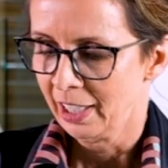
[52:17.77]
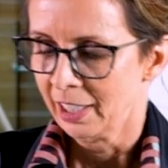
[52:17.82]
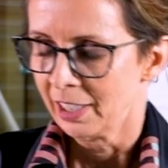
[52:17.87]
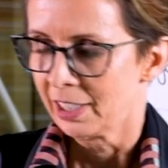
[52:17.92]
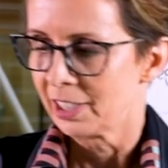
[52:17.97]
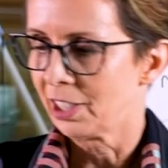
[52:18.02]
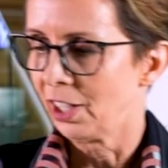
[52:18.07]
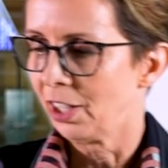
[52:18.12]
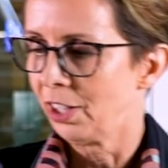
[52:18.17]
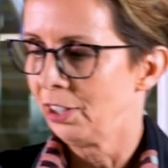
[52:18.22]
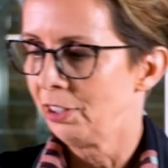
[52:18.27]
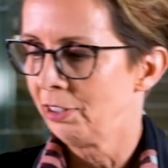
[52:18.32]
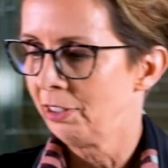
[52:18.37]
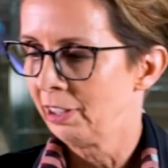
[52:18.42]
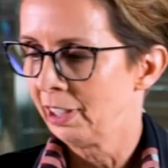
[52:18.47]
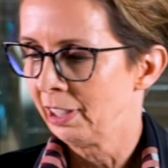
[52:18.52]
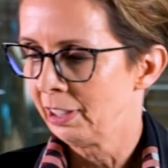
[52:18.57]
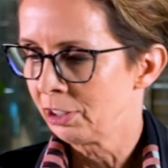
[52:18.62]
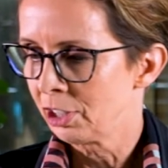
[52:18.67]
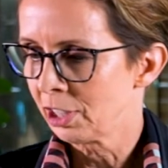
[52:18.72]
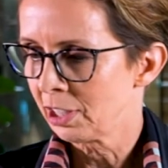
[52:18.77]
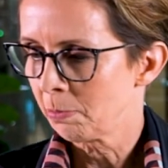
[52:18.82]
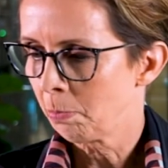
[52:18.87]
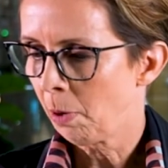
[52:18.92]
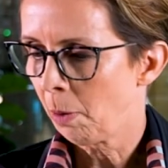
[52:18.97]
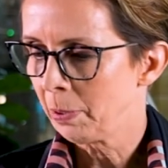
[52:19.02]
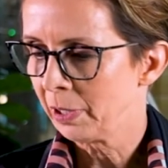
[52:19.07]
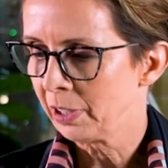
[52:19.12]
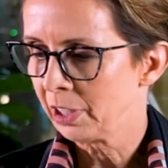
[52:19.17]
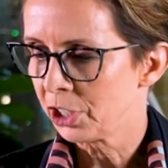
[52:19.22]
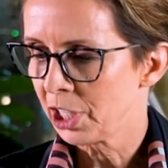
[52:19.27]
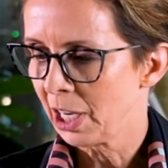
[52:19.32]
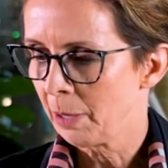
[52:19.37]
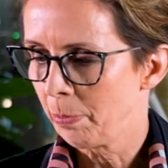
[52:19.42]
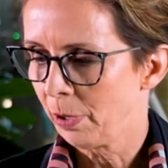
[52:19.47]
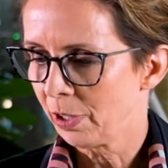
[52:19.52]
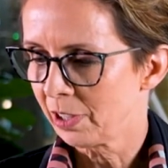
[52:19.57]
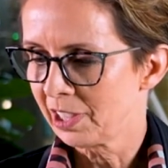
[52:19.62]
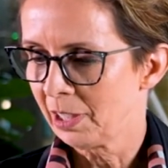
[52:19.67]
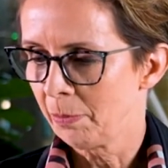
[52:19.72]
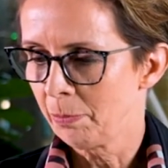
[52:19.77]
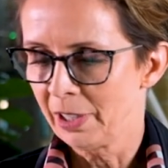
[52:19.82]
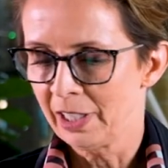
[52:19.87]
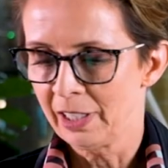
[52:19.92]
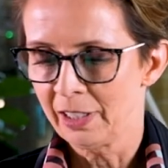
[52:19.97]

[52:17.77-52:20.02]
So just pop in the chat box somebody